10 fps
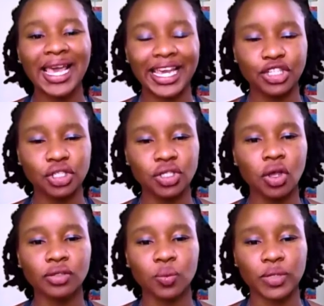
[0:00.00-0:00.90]

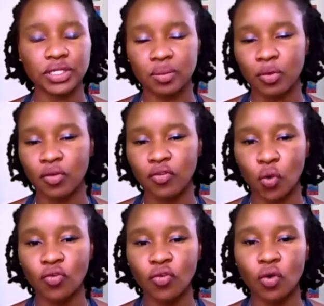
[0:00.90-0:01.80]

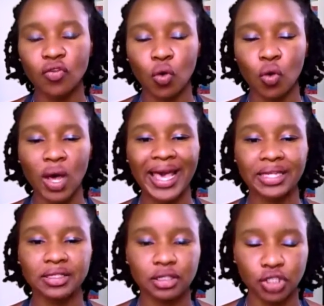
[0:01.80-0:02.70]
angelheartwisdom444 at